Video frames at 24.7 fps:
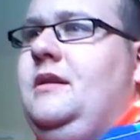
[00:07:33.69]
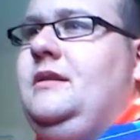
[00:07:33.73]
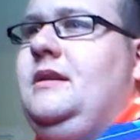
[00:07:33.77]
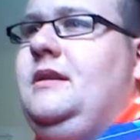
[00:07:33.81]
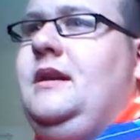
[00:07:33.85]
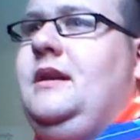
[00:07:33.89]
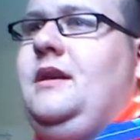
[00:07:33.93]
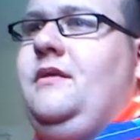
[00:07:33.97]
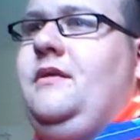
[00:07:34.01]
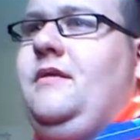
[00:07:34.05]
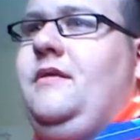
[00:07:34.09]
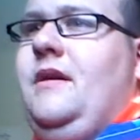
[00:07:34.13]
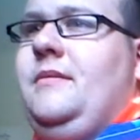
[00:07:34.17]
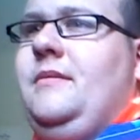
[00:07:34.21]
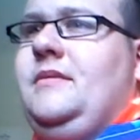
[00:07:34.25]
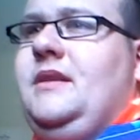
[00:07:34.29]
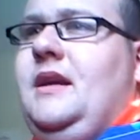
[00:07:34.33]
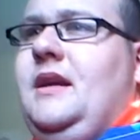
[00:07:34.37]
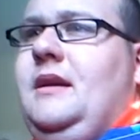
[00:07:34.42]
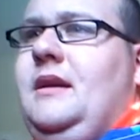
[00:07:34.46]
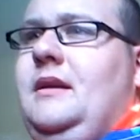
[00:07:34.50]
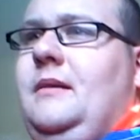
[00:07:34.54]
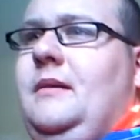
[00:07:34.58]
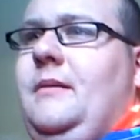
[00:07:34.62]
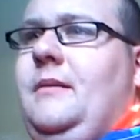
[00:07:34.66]
Taker rams
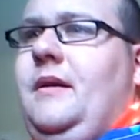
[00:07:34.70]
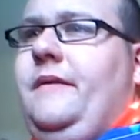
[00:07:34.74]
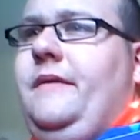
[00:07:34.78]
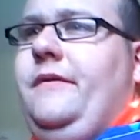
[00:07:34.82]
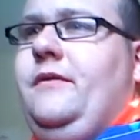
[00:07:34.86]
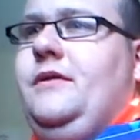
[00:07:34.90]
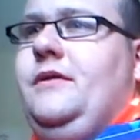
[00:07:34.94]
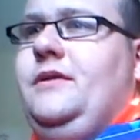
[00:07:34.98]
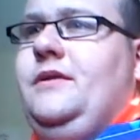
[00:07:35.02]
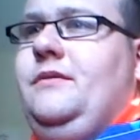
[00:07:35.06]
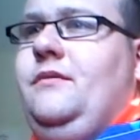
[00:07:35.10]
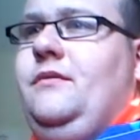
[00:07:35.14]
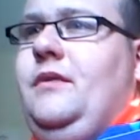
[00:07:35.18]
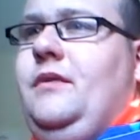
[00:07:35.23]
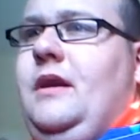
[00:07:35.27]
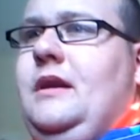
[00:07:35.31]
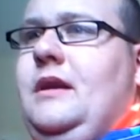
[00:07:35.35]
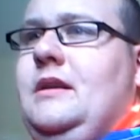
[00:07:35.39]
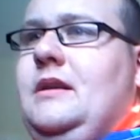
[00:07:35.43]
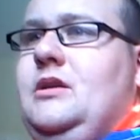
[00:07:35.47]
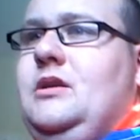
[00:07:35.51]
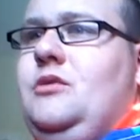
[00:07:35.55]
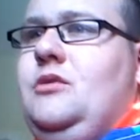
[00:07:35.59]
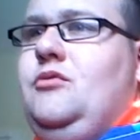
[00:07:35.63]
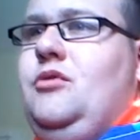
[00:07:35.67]
Kennedy back first
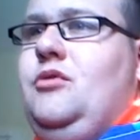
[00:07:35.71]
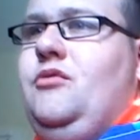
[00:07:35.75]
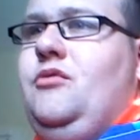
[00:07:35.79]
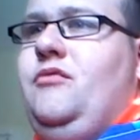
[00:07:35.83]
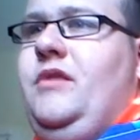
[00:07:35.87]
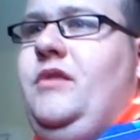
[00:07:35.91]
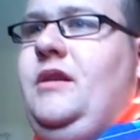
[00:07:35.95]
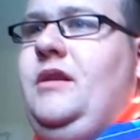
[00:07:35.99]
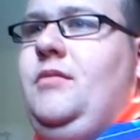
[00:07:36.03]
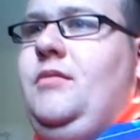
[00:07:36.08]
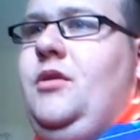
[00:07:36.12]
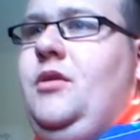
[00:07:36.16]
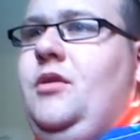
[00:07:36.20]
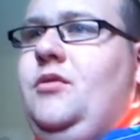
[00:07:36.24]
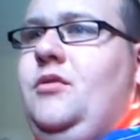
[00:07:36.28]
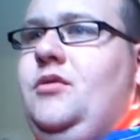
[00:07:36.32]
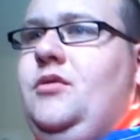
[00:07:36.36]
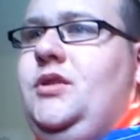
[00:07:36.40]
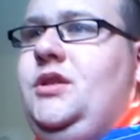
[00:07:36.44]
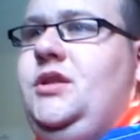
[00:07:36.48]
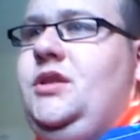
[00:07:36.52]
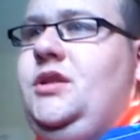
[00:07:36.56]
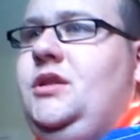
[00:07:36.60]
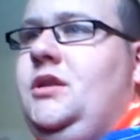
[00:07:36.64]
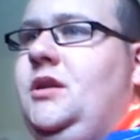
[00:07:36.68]
into the ring
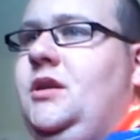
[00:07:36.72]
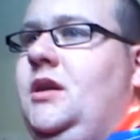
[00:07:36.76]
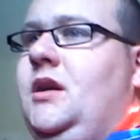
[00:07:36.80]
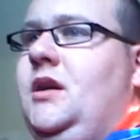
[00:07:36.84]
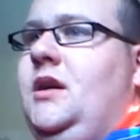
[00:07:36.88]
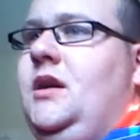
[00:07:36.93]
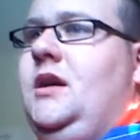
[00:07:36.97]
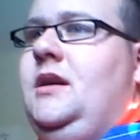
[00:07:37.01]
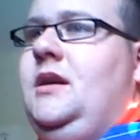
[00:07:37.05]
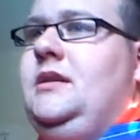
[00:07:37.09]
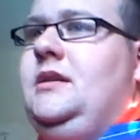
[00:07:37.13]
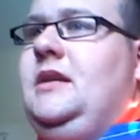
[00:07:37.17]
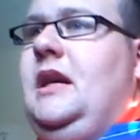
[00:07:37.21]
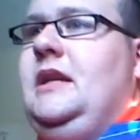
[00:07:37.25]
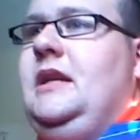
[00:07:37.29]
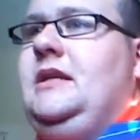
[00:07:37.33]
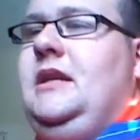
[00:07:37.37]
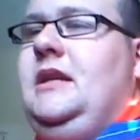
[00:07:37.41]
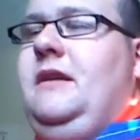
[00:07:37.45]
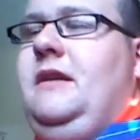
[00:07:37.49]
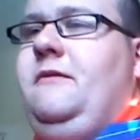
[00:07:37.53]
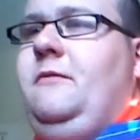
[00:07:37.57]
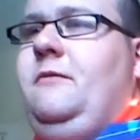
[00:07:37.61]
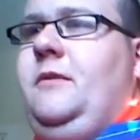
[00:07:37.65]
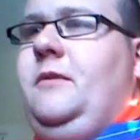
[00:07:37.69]
post.
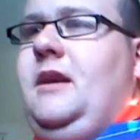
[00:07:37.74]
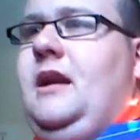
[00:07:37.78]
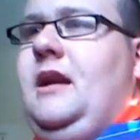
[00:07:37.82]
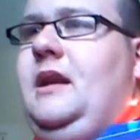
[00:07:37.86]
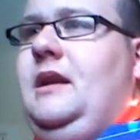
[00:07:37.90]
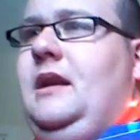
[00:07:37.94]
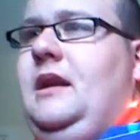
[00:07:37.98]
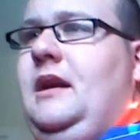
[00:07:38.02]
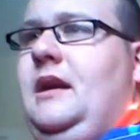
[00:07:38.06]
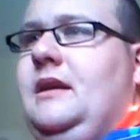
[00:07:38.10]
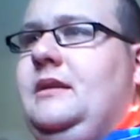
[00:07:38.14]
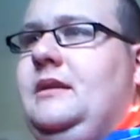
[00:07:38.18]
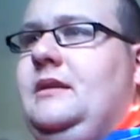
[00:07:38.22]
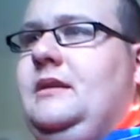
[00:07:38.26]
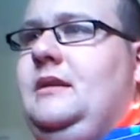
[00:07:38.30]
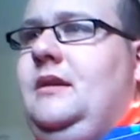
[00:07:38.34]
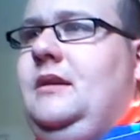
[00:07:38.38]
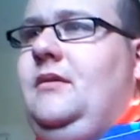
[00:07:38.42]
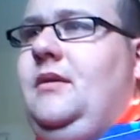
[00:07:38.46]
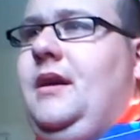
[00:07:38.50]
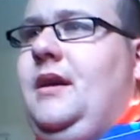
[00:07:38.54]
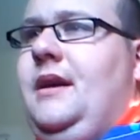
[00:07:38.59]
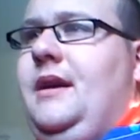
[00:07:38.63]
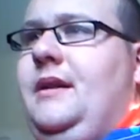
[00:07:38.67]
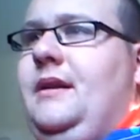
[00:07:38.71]
DT from Kennedy gets
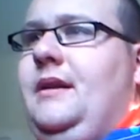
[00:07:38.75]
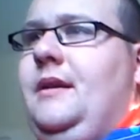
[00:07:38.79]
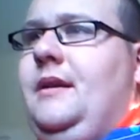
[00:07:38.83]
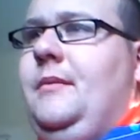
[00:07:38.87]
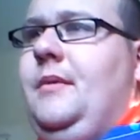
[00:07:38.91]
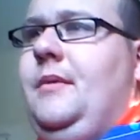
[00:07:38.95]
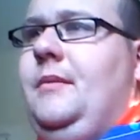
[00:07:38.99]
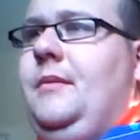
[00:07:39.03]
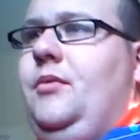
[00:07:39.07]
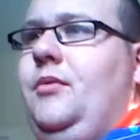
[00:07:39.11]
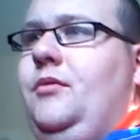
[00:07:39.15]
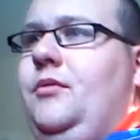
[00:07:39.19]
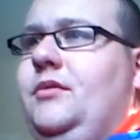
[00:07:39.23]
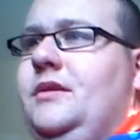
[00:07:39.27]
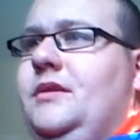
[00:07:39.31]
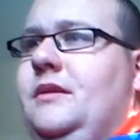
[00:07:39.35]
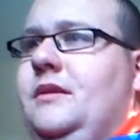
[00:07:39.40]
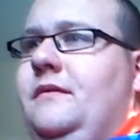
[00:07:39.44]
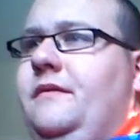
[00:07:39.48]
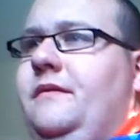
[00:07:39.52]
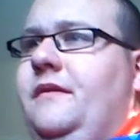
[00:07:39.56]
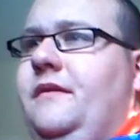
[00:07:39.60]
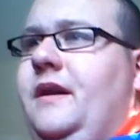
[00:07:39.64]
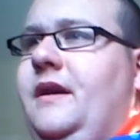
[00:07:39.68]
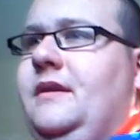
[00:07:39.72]
two. Kennedy with a boot to
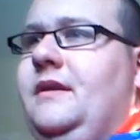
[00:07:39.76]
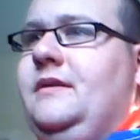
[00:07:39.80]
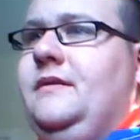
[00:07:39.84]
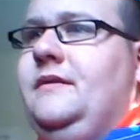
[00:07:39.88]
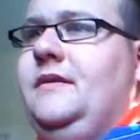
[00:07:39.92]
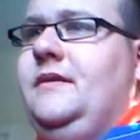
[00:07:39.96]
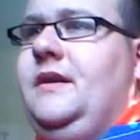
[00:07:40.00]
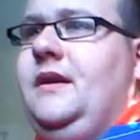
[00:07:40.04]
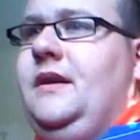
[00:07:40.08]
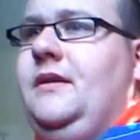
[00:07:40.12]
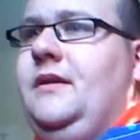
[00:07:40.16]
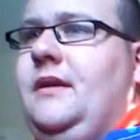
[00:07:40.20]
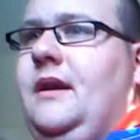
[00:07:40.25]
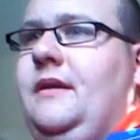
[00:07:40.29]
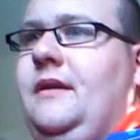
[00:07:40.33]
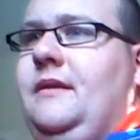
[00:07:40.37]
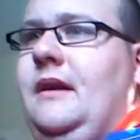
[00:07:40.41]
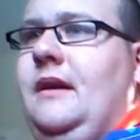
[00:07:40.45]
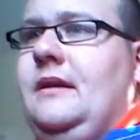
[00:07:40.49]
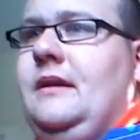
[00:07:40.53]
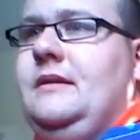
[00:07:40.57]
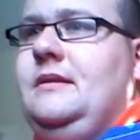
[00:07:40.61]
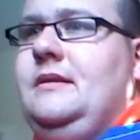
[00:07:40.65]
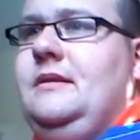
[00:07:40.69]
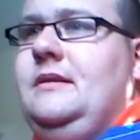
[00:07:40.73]
the face of Taker that
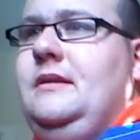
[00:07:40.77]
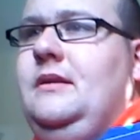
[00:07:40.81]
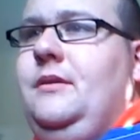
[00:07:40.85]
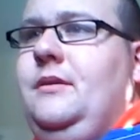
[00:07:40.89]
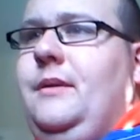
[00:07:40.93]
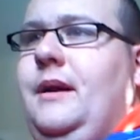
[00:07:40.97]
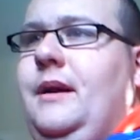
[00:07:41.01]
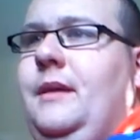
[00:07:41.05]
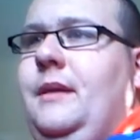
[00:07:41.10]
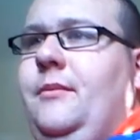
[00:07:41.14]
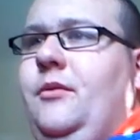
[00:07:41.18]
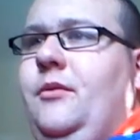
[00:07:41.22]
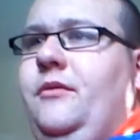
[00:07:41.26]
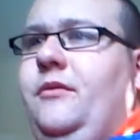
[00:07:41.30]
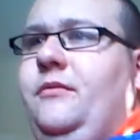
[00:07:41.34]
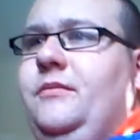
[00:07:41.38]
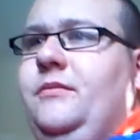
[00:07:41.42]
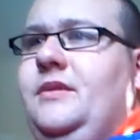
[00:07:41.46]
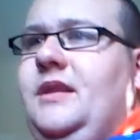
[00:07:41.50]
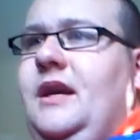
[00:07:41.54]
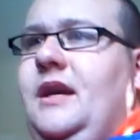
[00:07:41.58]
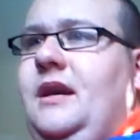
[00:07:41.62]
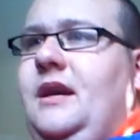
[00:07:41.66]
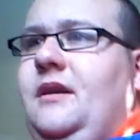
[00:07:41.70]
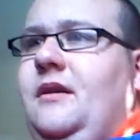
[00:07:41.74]
gets two. Elbow from
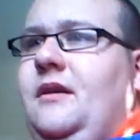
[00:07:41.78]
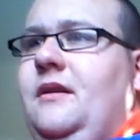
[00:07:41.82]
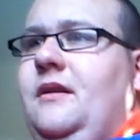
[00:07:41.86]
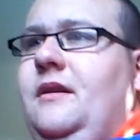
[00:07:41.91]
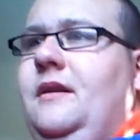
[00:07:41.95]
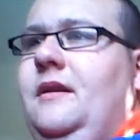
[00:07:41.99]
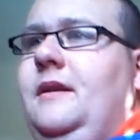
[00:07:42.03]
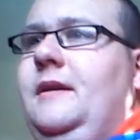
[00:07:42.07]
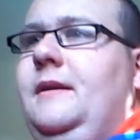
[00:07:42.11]
Taker.